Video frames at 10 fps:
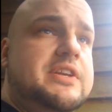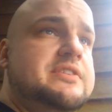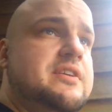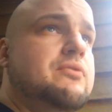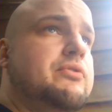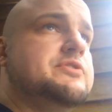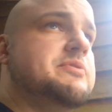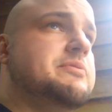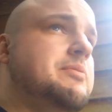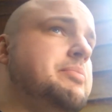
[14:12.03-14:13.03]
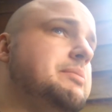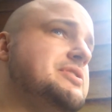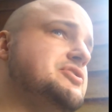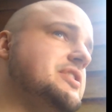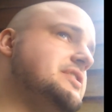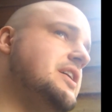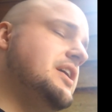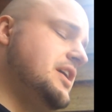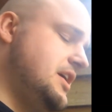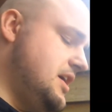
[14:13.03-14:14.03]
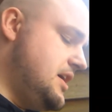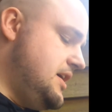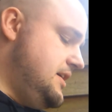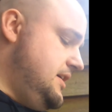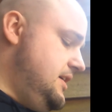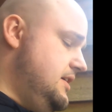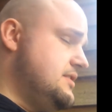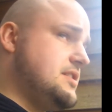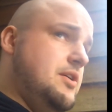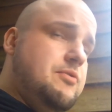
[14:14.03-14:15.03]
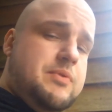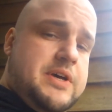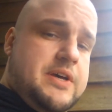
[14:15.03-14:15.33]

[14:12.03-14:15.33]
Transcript: I nearly said authors, but I'm not published yet. So,